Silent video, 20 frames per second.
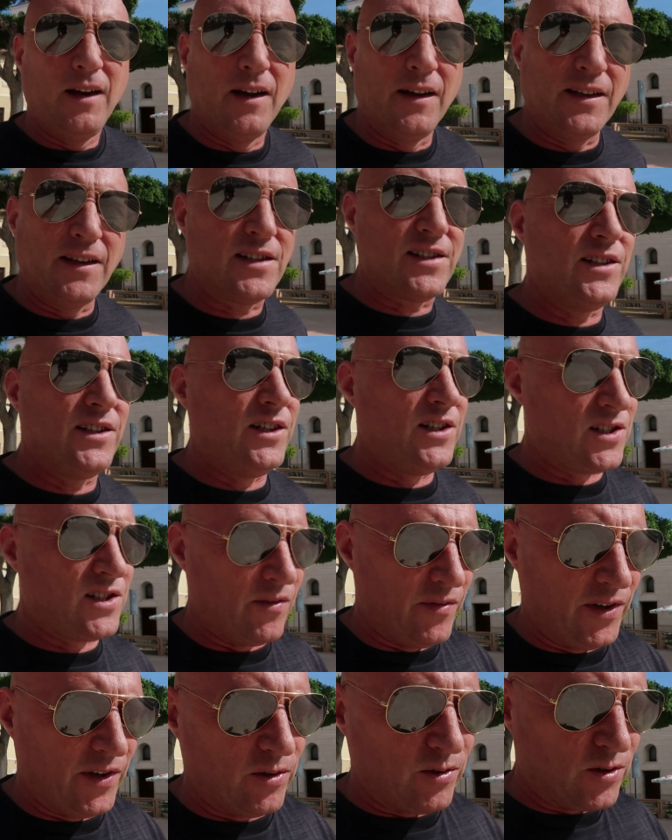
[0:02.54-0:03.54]
In this series
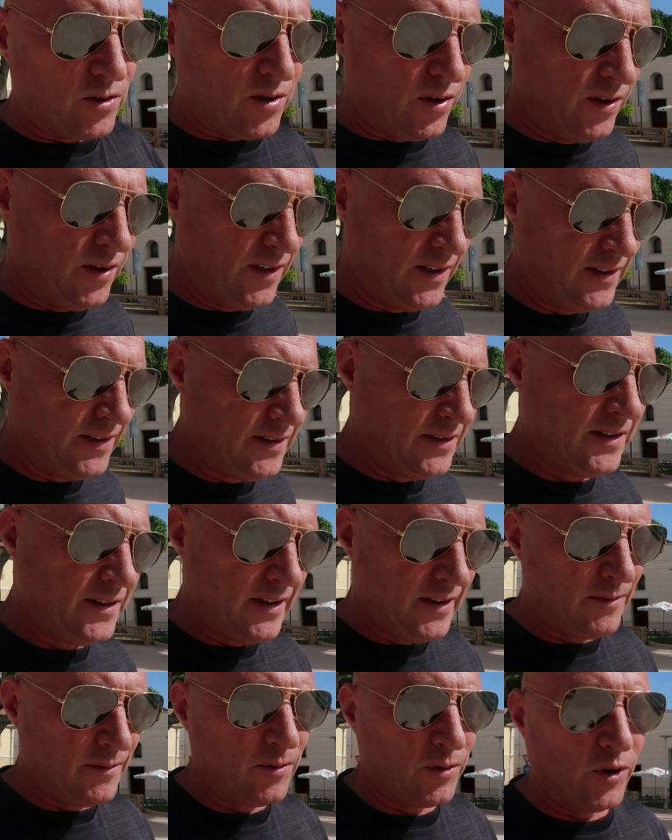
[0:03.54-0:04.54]
of videos,
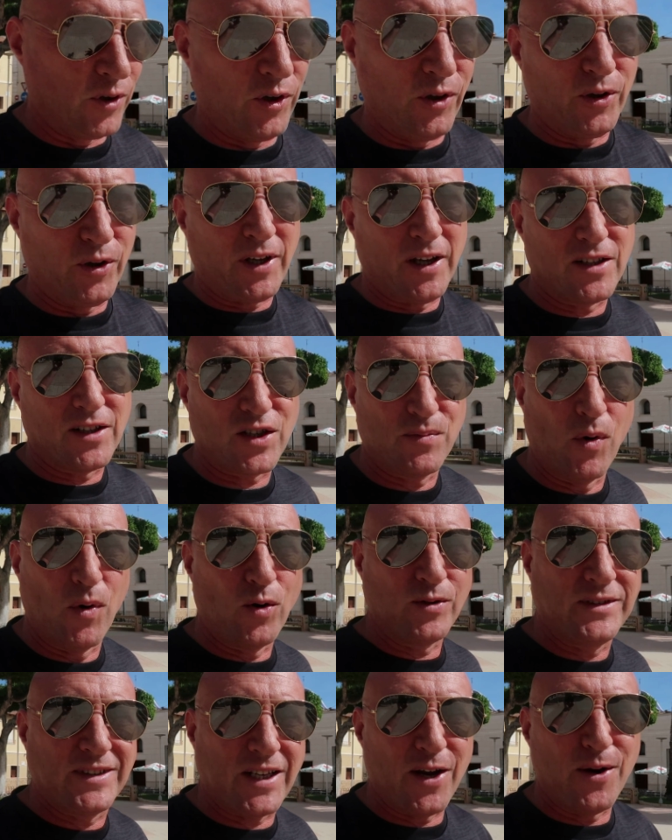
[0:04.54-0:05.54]
we're going to look at
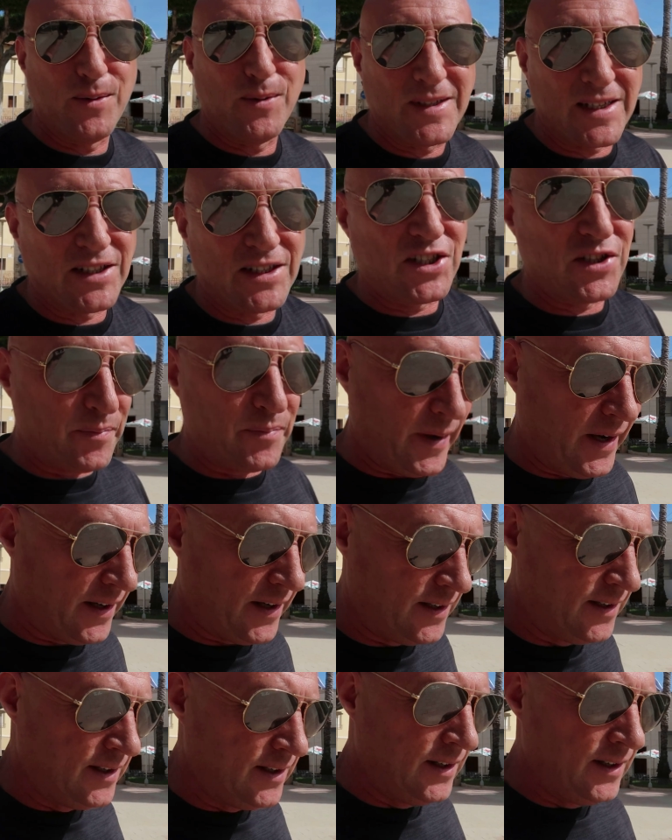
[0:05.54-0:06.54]
small towns in
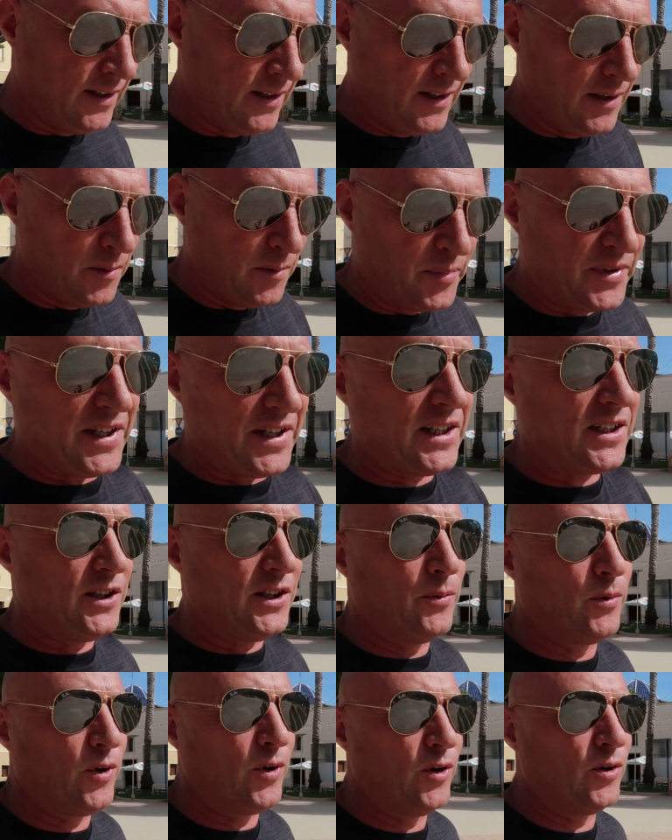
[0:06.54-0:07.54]
Spain.
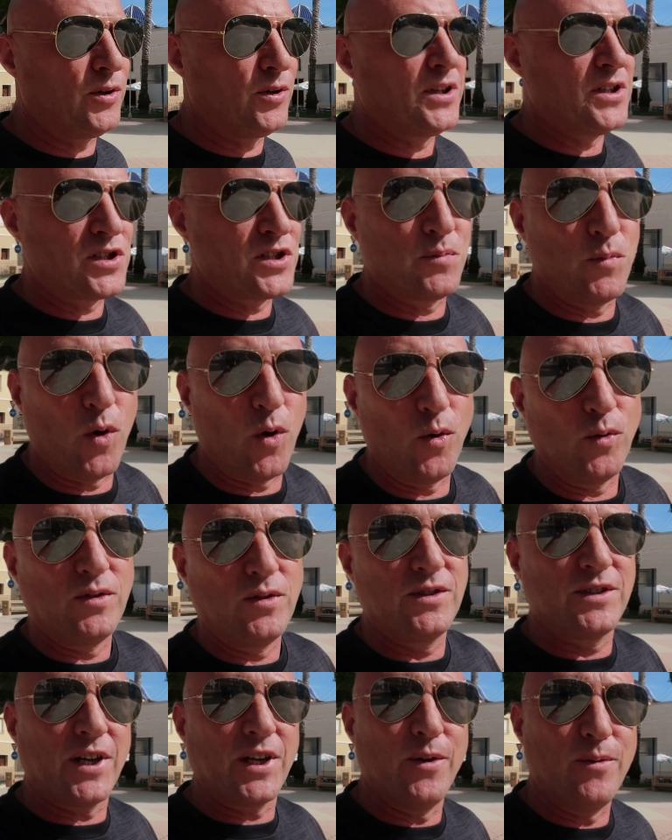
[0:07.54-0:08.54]
Particularly, we're going to look at small
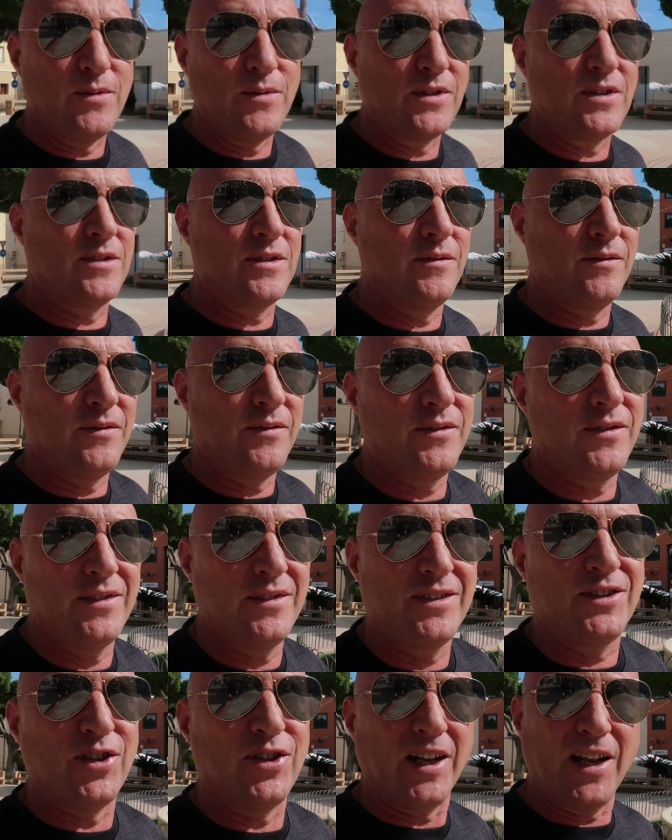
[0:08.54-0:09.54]
towns
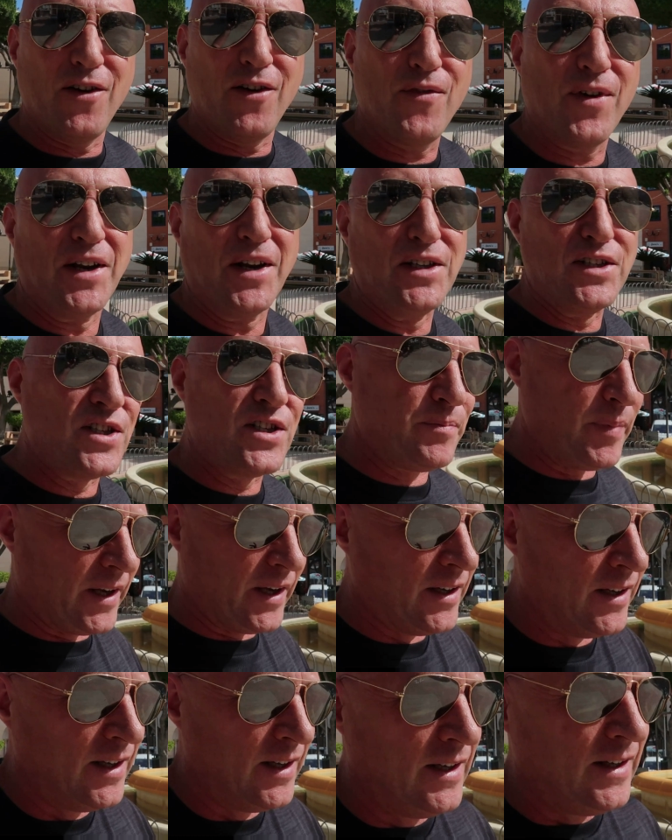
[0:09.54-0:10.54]
to live in
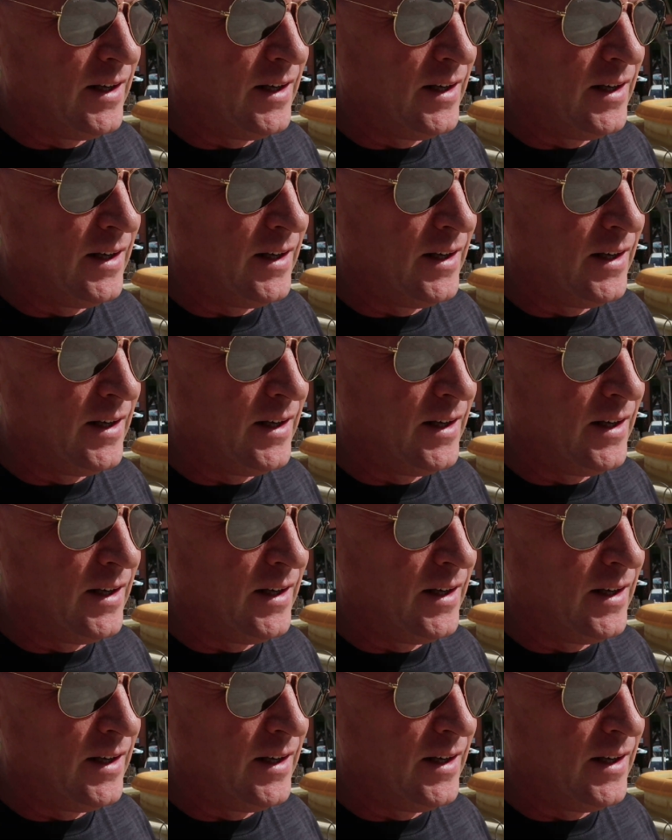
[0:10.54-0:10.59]
Spain.